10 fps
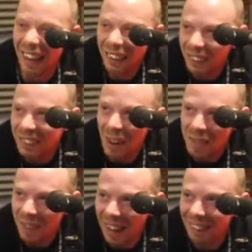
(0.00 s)
do
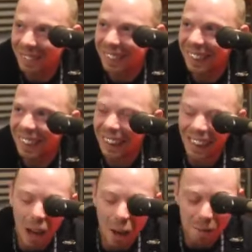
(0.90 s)
sometimes,
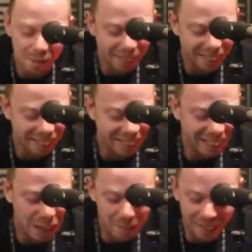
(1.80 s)
like
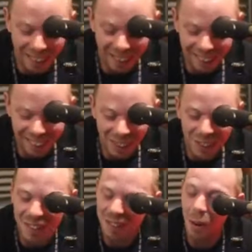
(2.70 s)
you get me, like,
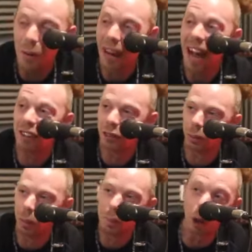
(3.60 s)
because it's so
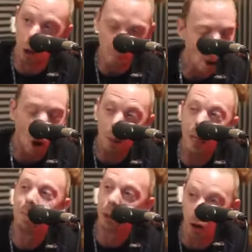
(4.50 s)
casual, but
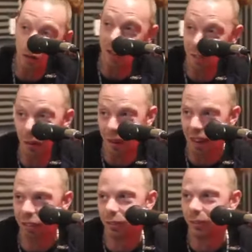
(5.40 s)
only because it's so casual.